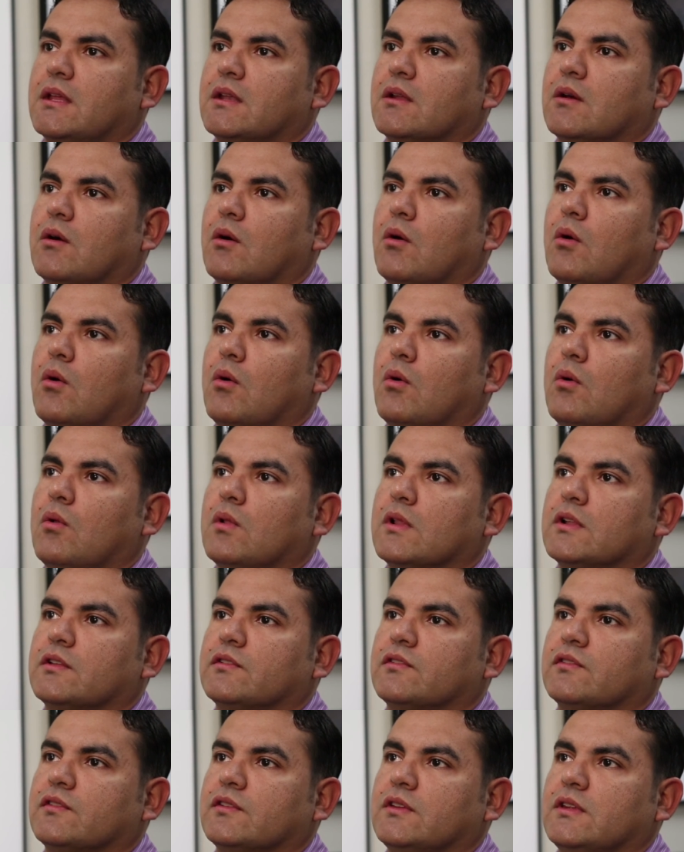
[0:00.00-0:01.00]
In a whole,
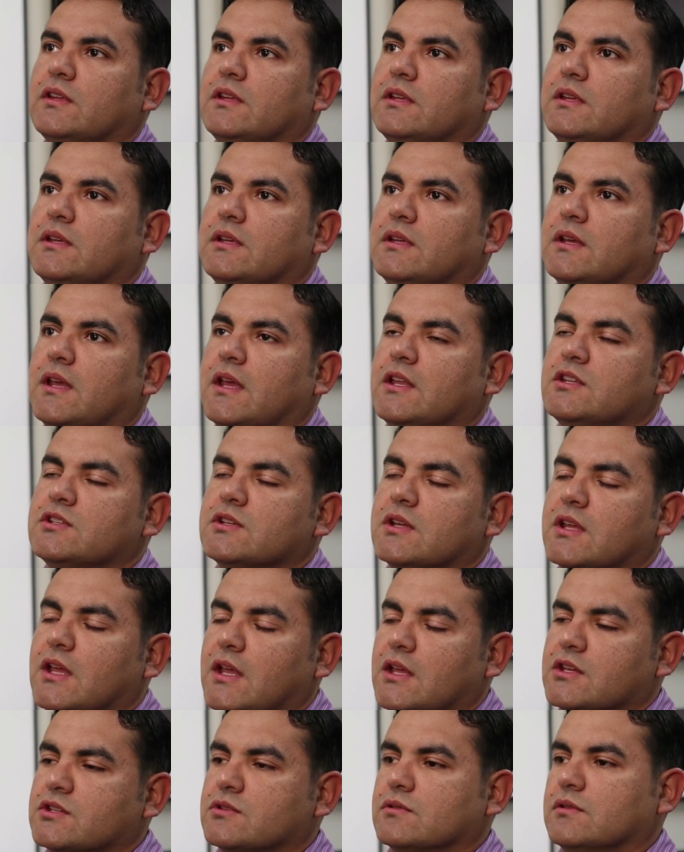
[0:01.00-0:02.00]
it's the
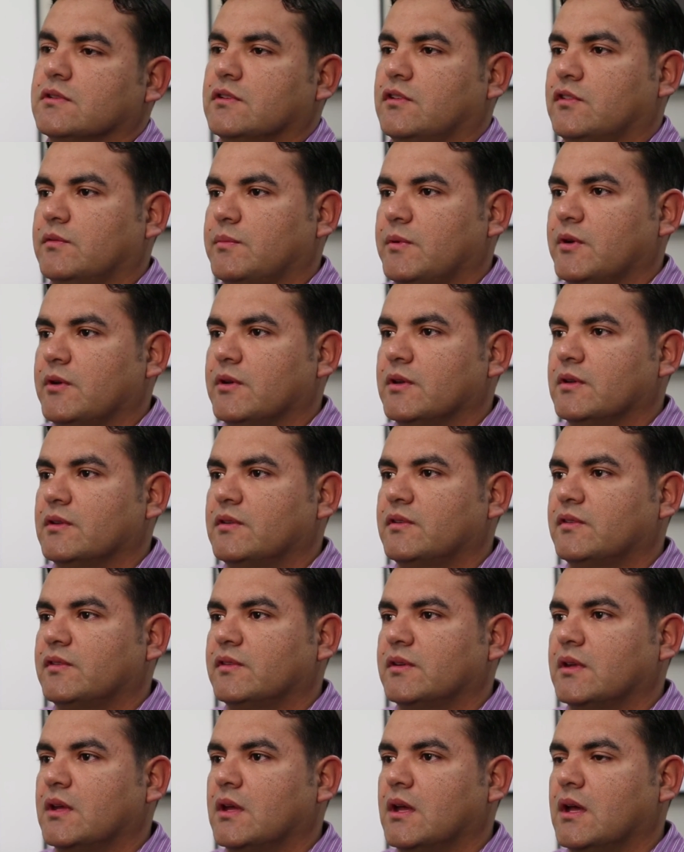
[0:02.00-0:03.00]
educational
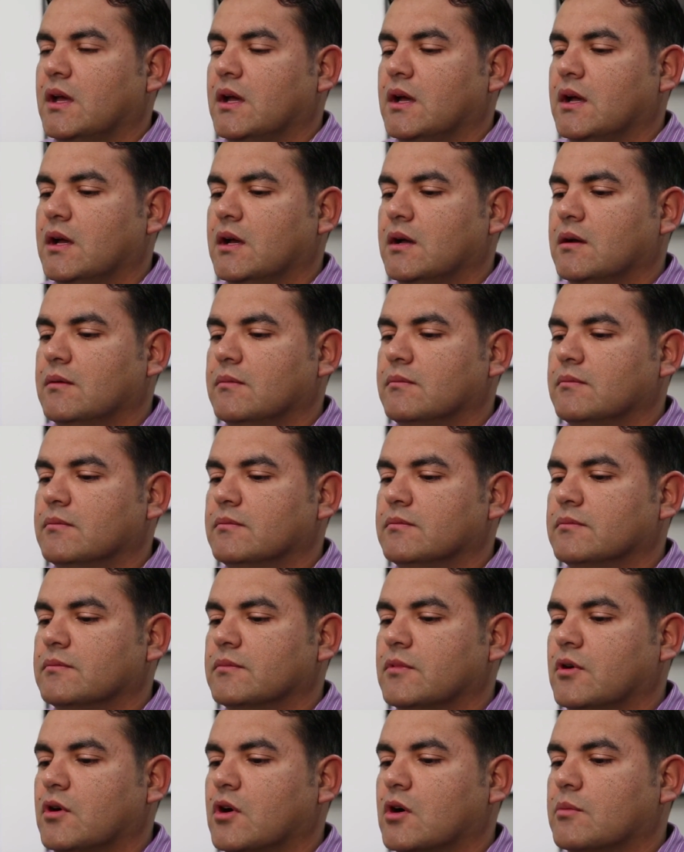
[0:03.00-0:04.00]
experience.
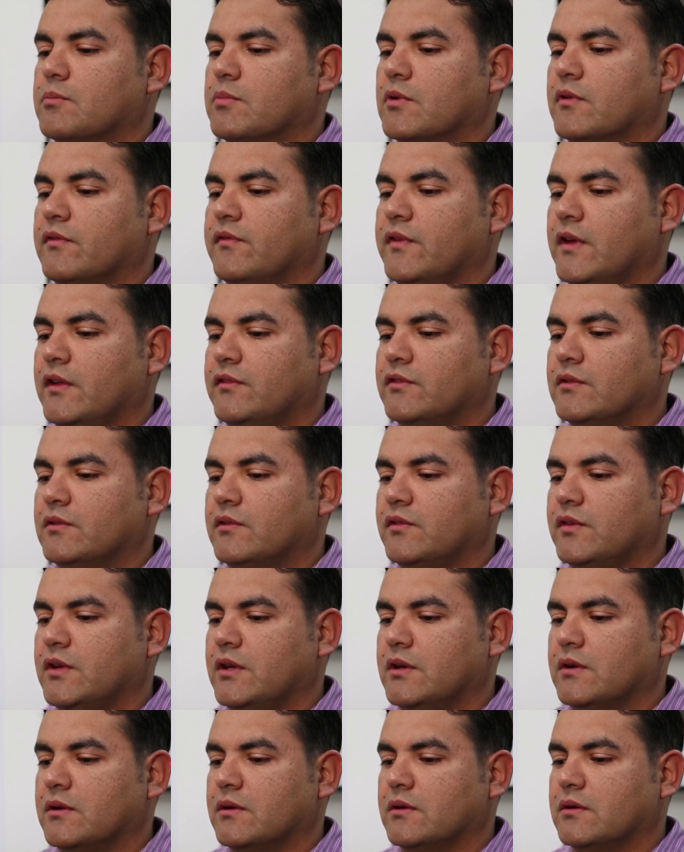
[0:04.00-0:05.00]
Um, our professors
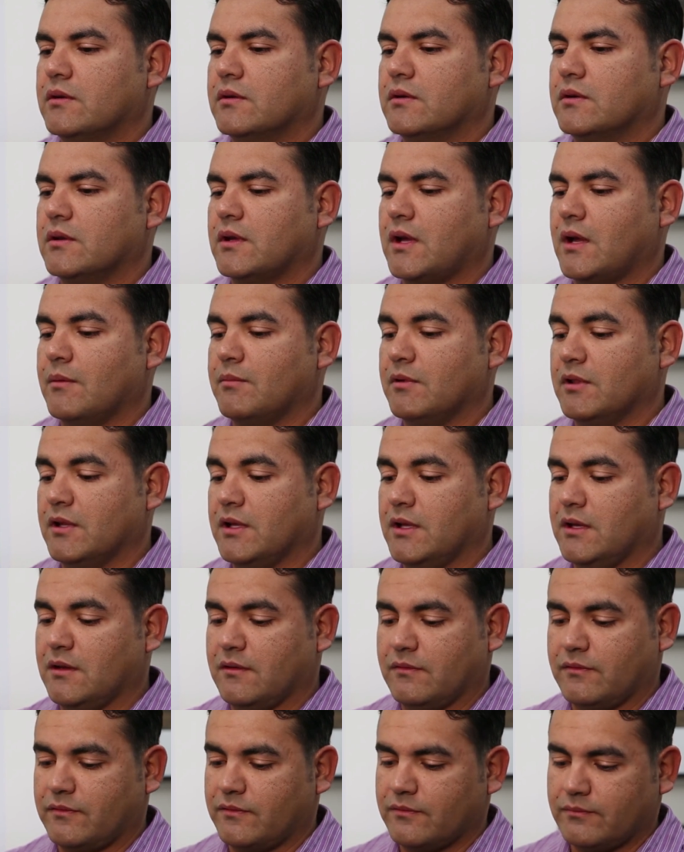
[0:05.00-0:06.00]
here, I
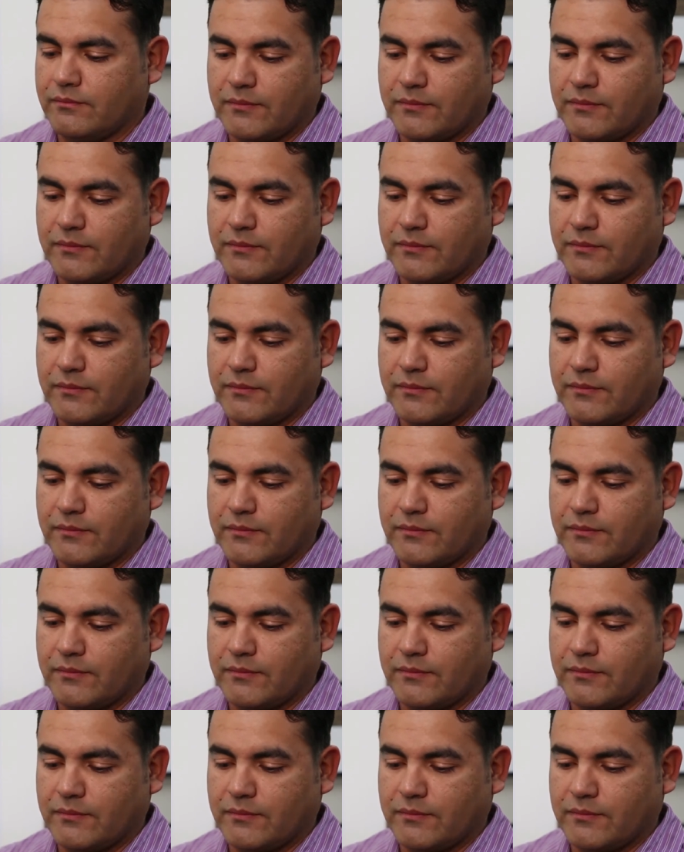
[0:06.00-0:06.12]
believe,